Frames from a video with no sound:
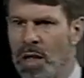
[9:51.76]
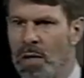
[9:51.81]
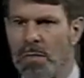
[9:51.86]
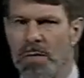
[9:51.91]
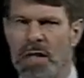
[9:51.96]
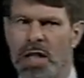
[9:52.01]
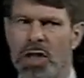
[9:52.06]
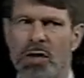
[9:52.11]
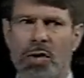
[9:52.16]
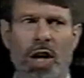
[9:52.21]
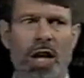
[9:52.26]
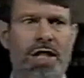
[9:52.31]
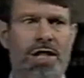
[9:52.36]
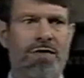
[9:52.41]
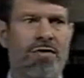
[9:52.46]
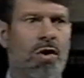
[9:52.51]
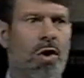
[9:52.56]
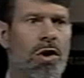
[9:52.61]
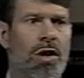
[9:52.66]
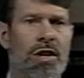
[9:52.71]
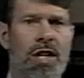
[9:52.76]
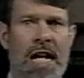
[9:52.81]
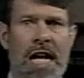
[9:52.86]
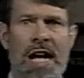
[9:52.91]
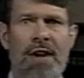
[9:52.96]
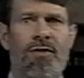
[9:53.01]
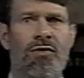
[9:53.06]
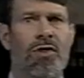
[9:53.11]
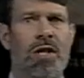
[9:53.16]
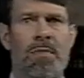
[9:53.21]
Meteorites fall on
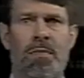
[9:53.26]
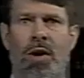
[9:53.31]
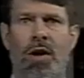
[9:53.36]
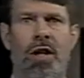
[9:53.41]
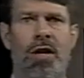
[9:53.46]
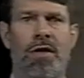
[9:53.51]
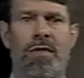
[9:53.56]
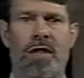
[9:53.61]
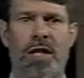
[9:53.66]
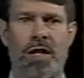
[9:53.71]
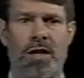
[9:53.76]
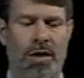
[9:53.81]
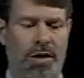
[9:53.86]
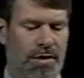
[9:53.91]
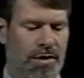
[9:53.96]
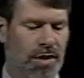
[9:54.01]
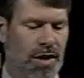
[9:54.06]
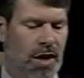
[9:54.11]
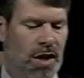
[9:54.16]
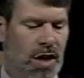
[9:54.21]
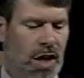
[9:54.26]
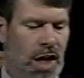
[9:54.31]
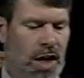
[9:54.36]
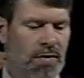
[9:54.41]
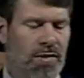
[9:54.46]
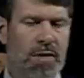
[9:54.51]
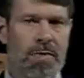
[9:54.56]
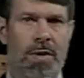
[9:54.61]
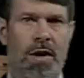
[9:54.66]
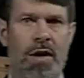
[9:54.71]
every part of the Earth,
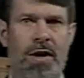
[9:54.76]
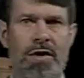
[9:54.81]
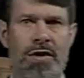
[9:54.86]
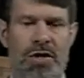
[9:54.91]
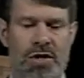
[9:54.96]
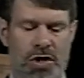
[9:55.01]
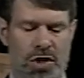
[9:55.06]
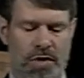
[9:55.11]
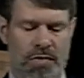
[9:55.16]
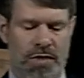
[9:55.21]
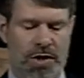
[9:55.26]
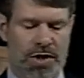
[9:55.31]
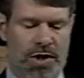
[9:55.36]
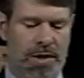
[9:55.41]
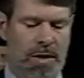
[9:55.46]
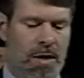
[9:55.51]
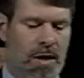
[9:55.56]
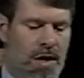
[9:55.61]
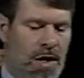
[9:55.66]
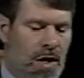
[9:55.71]
every part of the surface.